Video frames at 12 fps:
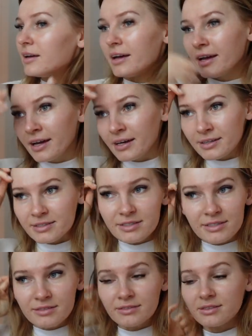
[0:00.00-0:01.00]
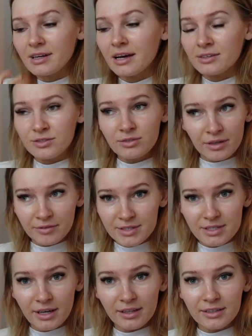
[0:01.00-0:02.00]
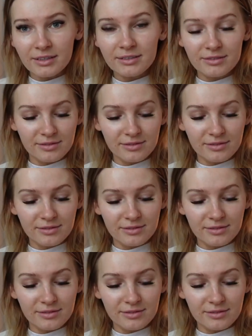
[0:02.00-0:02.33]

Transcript: and I do love this color,